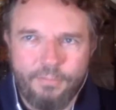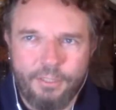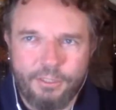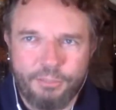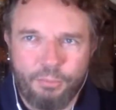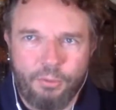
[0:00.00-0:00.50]

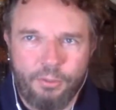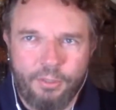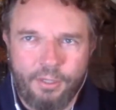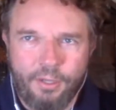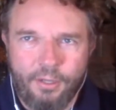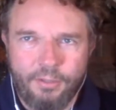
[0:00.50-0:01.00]
explored
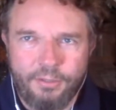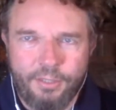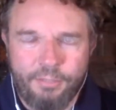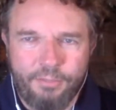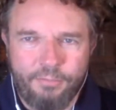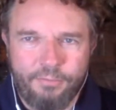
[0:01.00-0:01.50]
the
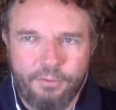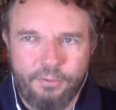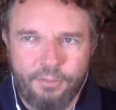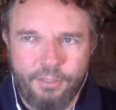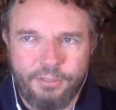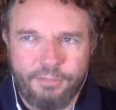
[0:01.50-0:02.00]
concept of
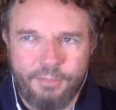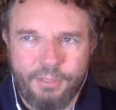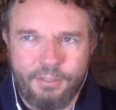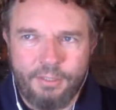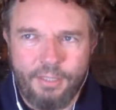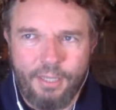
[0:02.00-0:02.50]

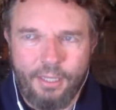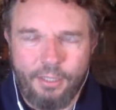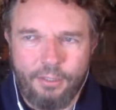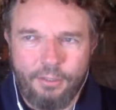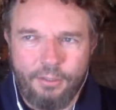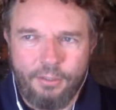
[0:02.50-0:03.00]
charisma
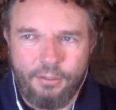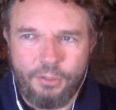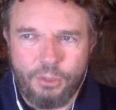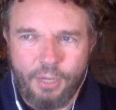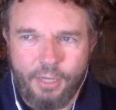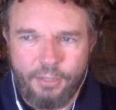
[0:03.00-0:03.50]
and
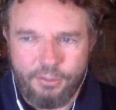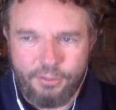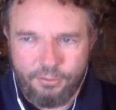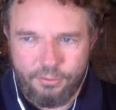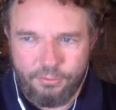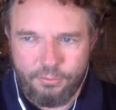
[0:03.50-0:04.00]
tried
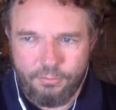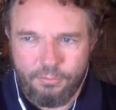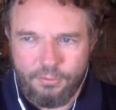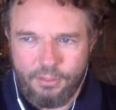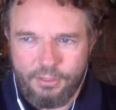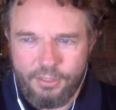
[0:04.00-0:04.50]
to
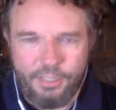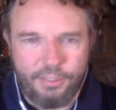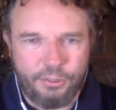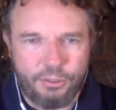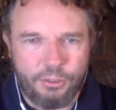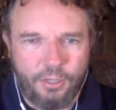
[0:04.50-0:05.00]

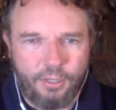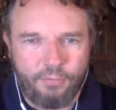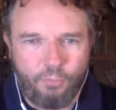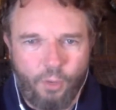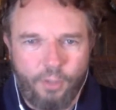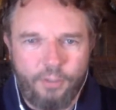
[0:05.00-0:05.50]
deconstruct
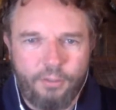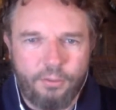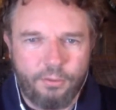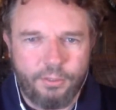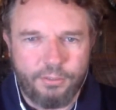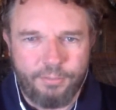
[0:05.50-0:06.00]
what
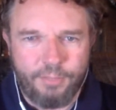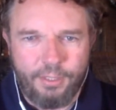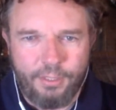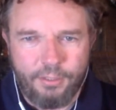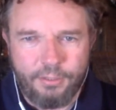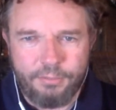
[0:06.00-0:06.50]
charisma
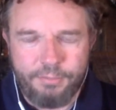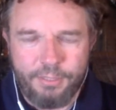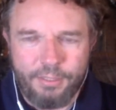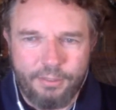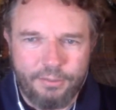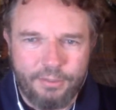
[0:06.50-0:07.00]
is?
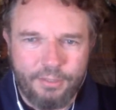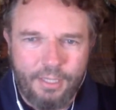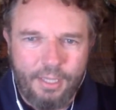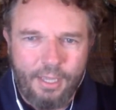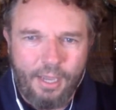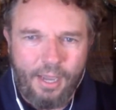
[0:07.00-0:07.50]
Because
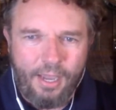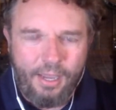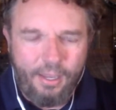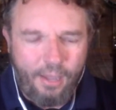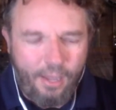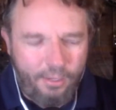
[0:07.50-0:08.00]

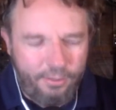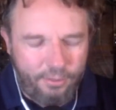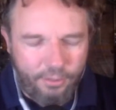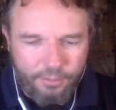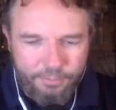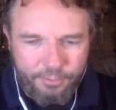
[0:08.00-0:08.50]
I, I
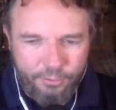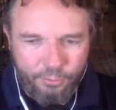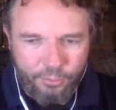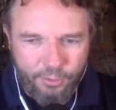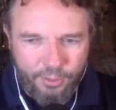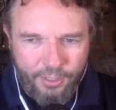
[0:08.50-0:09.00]
look at Bill
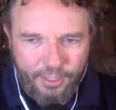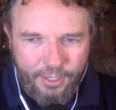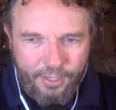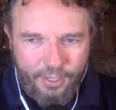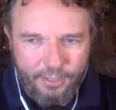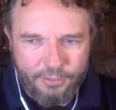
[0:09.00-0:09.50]
Murray
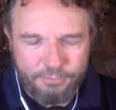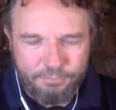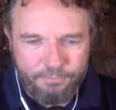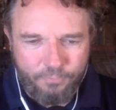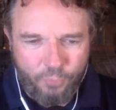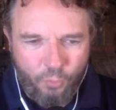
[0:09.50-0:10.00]
as
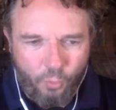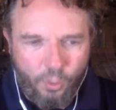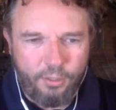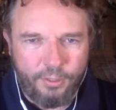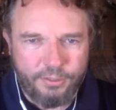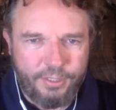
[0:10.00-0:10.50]
one
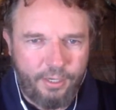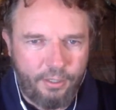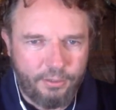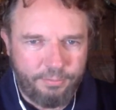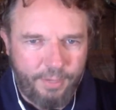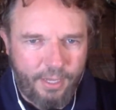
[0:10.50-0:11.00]
of the most
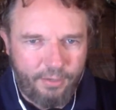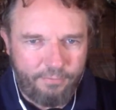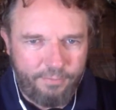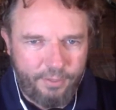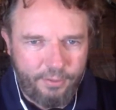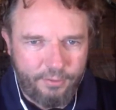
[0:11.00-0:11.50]
charismatic
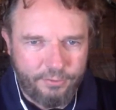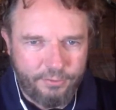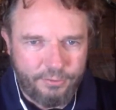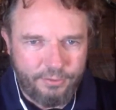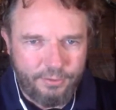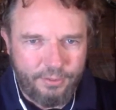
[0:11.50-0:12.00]
figures